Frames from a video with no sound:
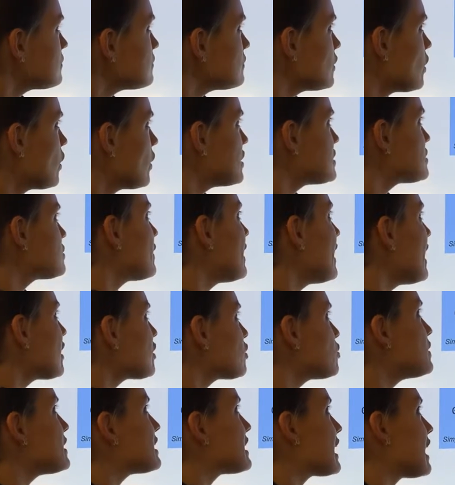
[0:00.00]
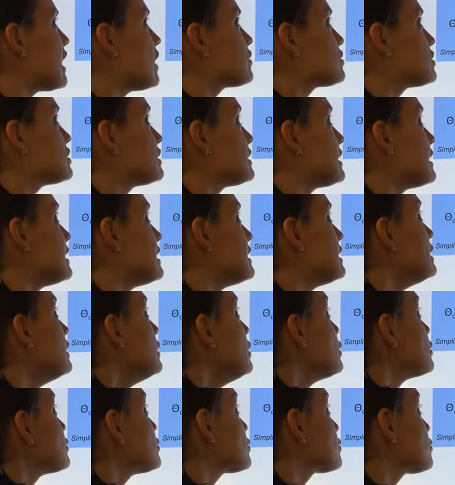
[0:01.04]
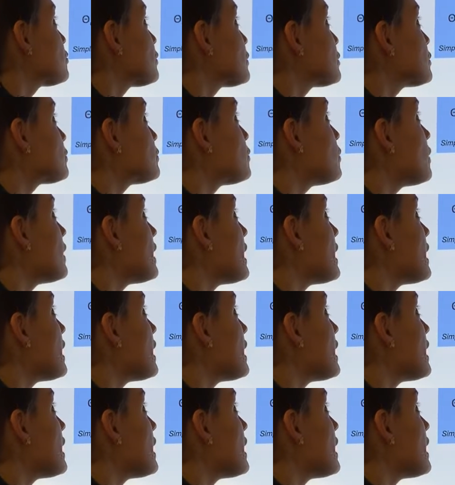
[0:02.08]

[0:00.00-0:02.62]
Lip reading: All right, so how do we calculate the critical